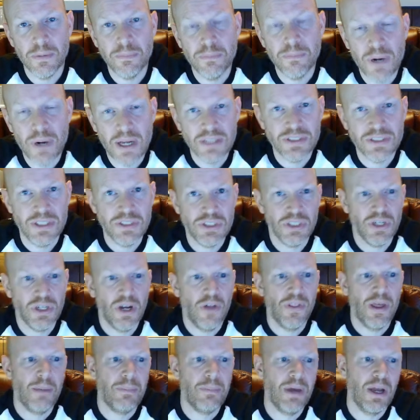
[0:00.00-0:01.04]
processing all
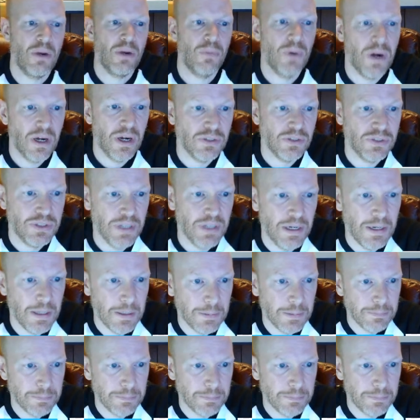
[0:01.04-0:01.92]
that back warehouse data.